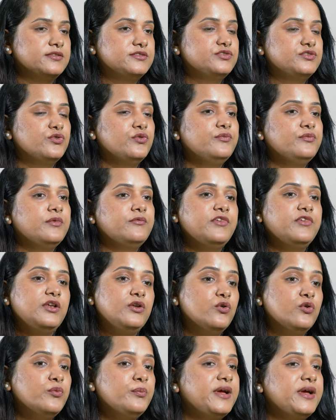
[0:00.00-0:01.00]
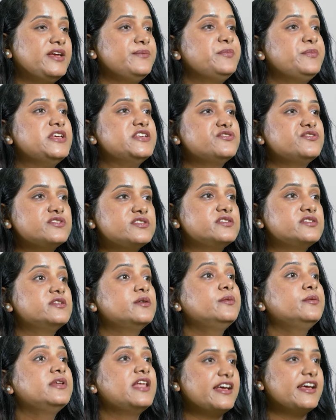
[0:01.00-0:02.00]
So we know PCOS is a
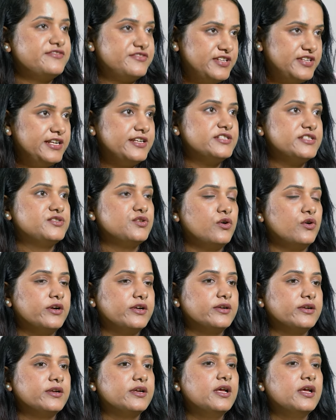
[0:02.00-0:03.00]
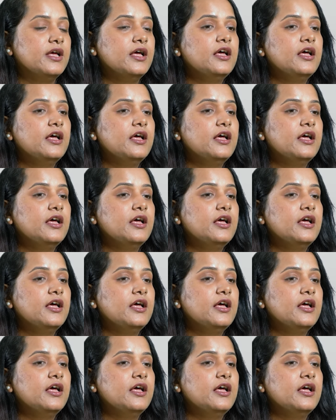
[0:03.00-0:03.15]
lifestyle disorder.